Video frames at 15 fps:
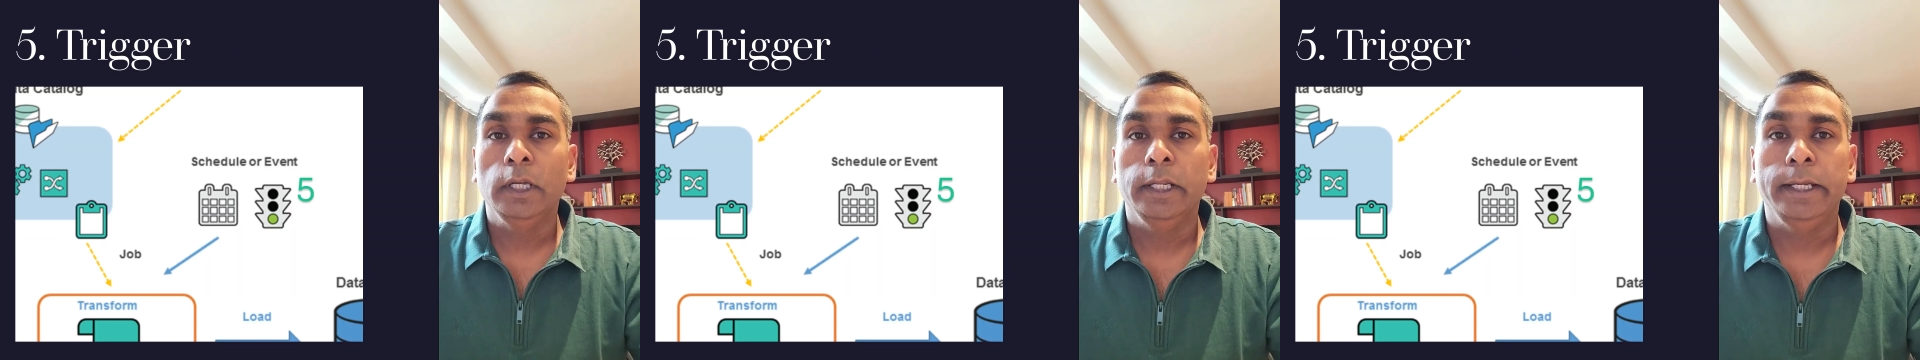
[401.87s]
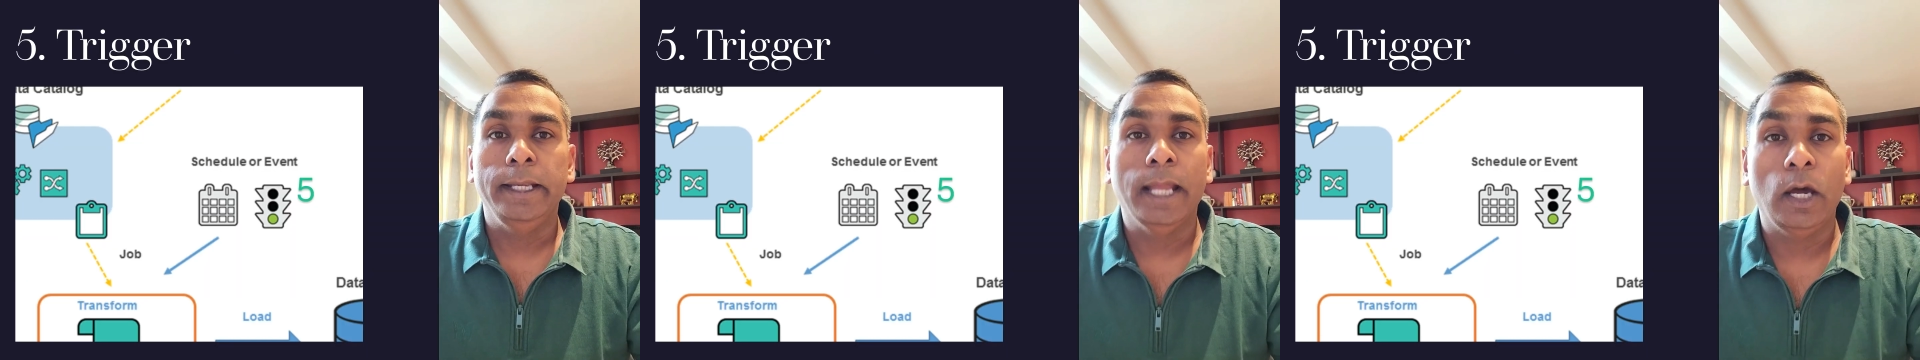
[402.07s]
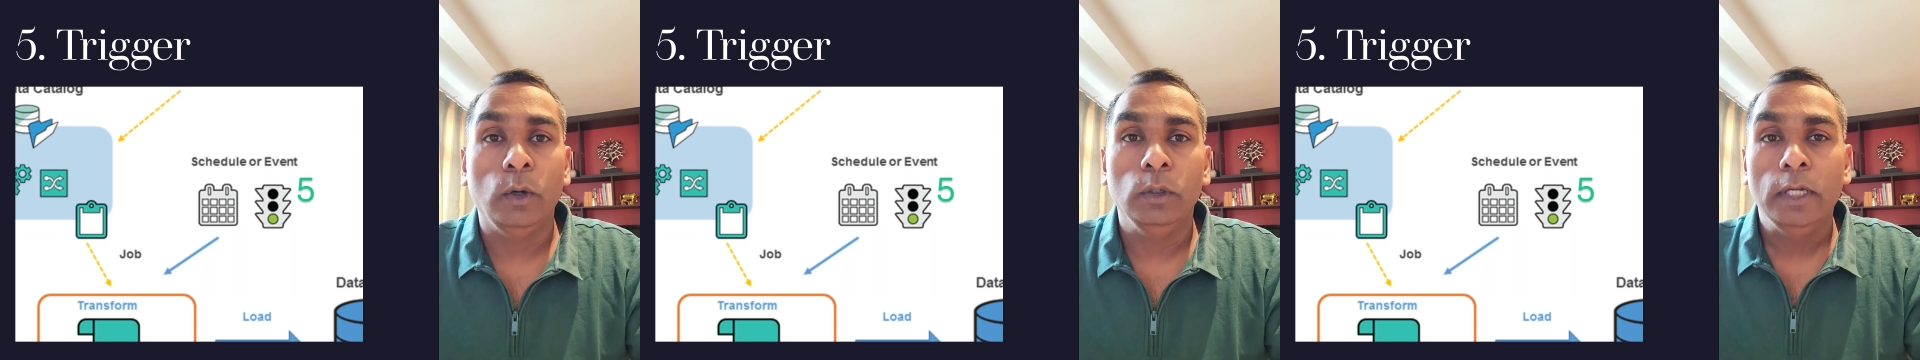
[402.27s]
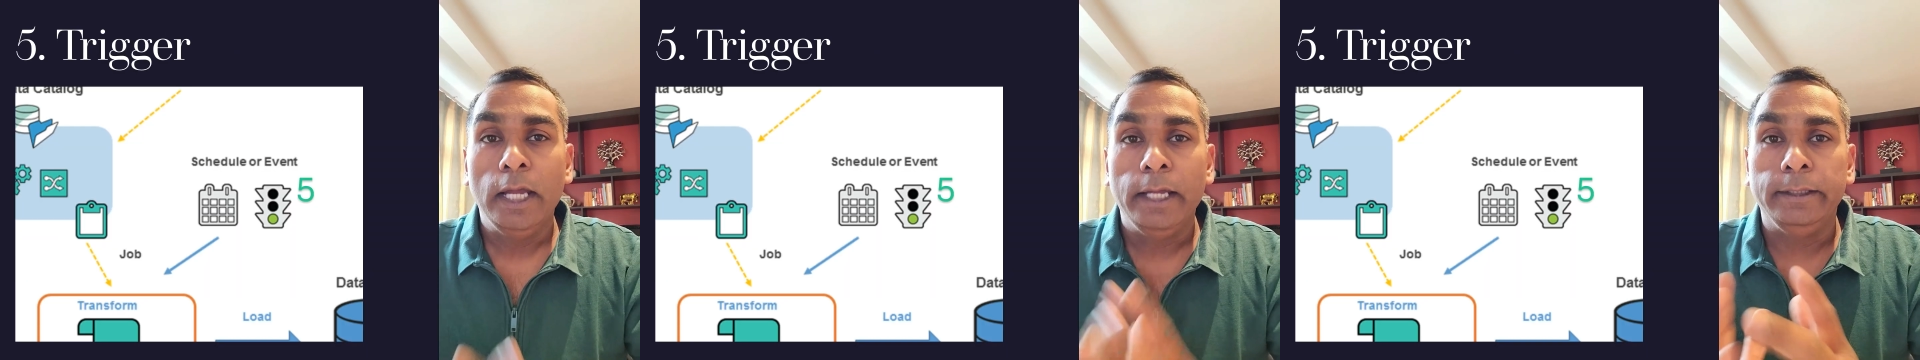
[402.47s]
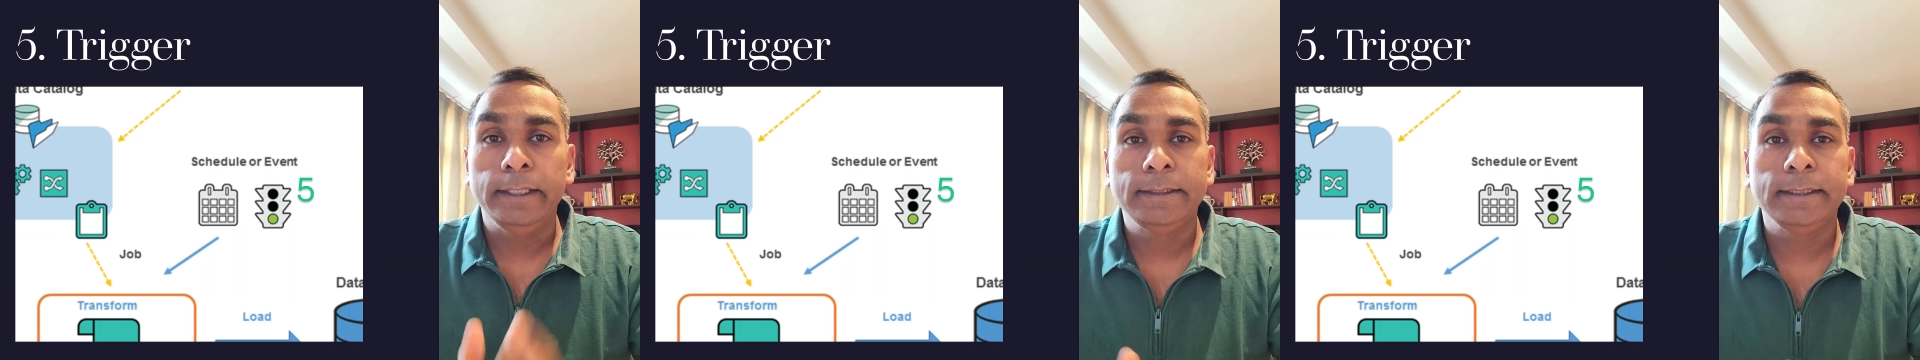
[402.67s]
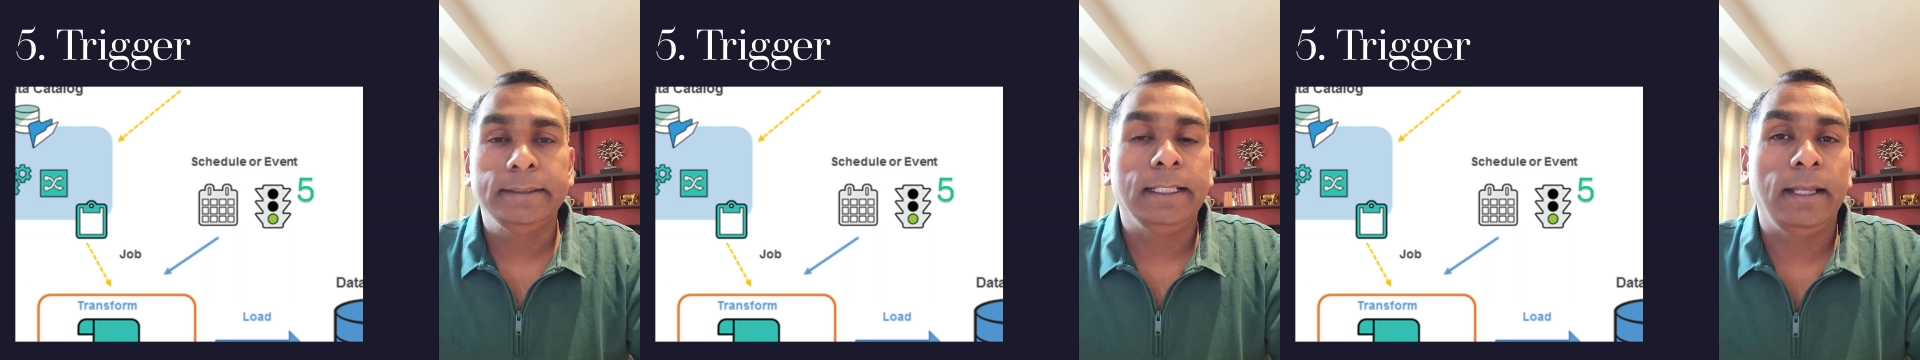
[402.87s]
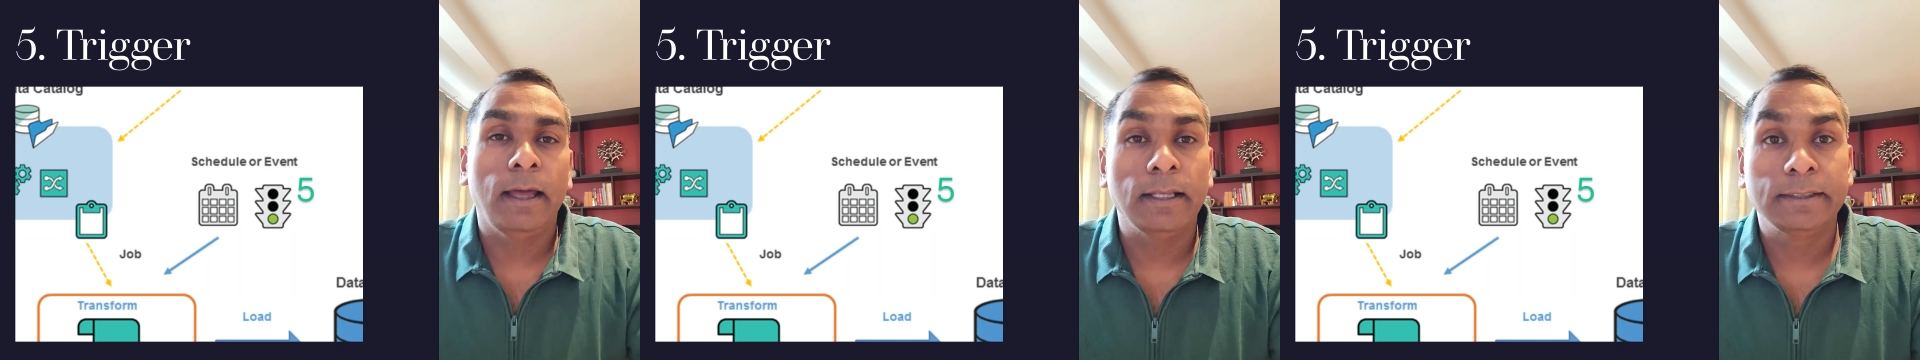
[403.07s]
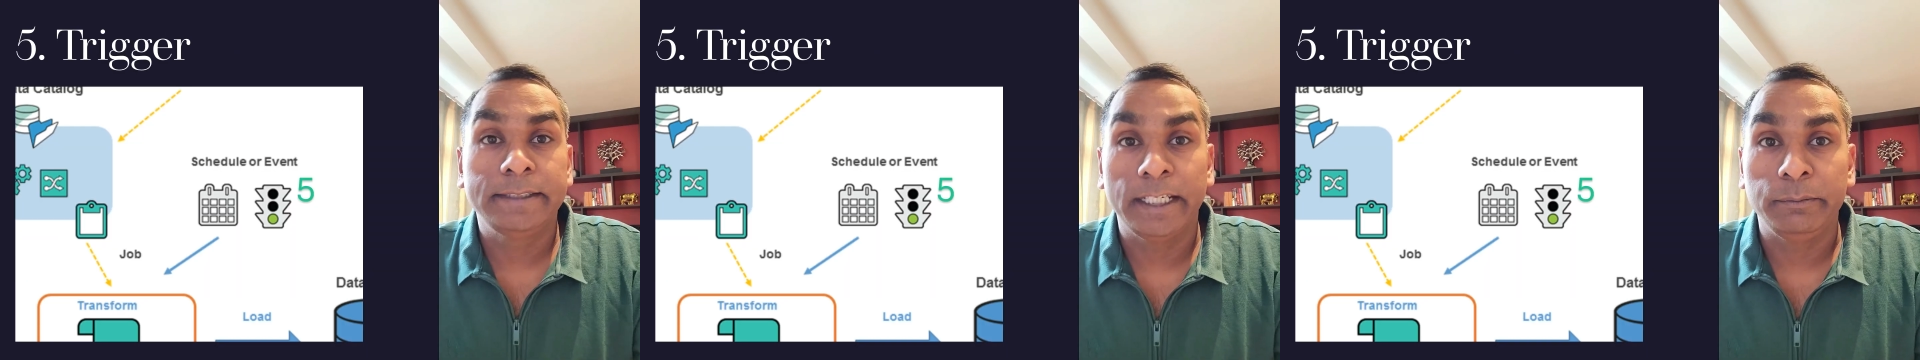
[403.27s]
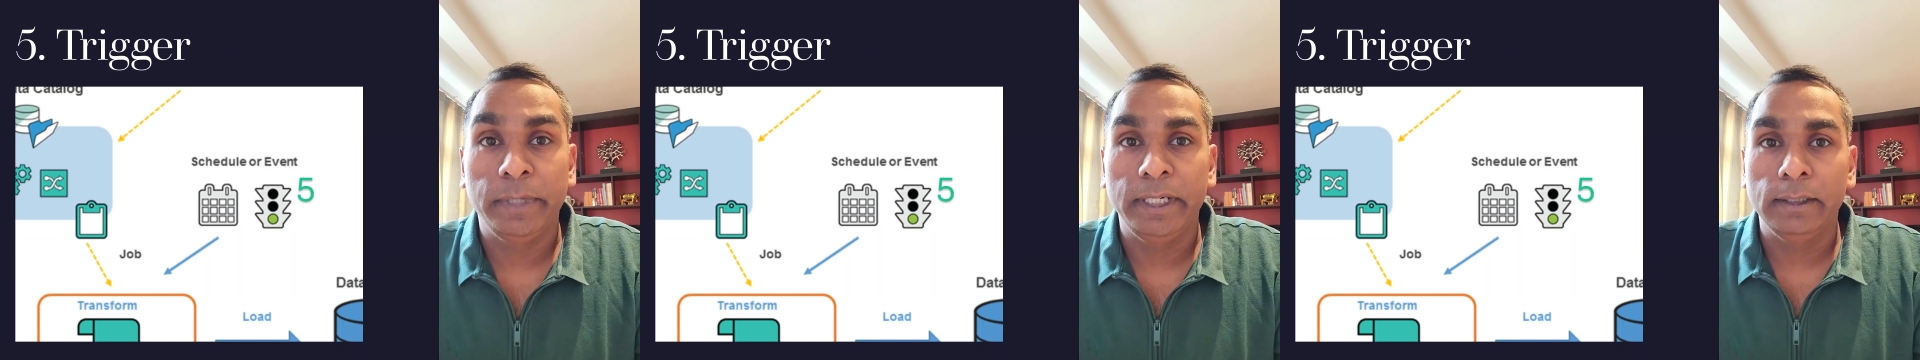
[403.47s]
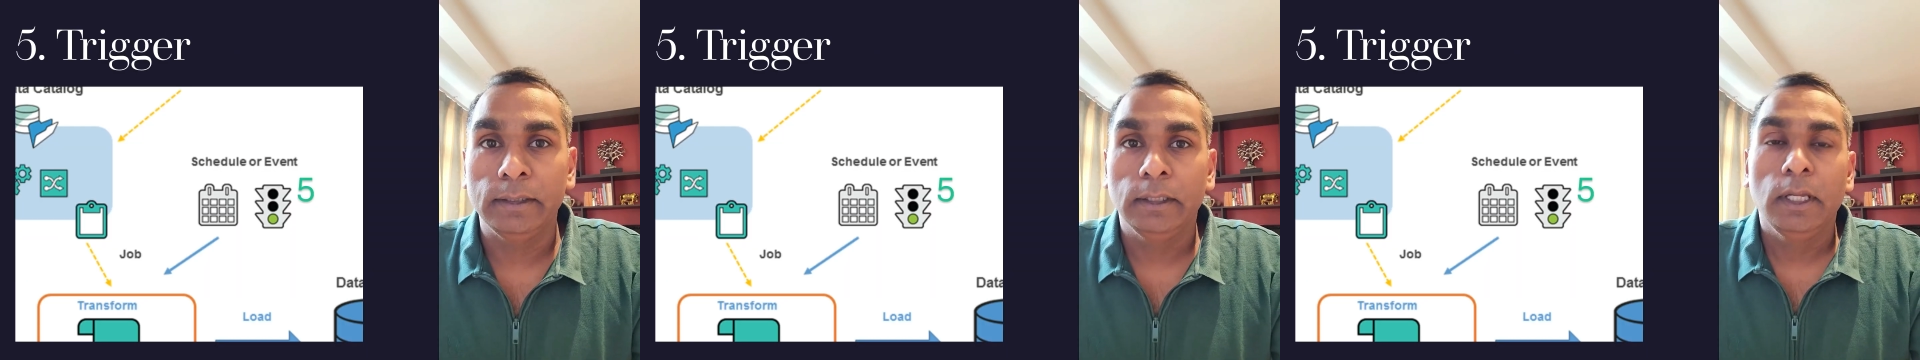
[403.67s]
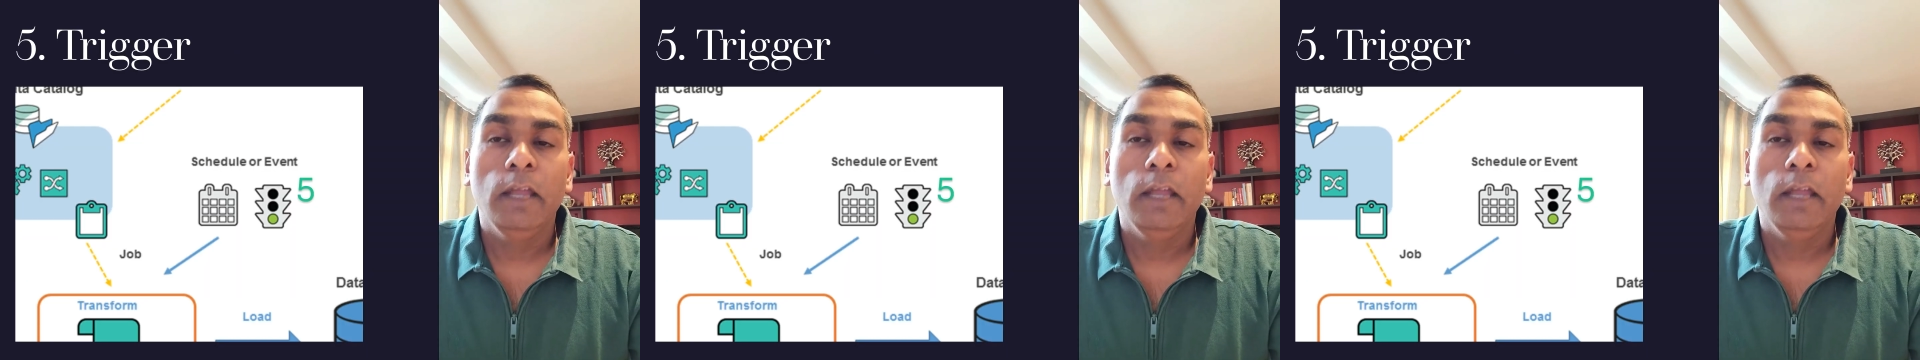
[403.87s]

Now, this is the last segment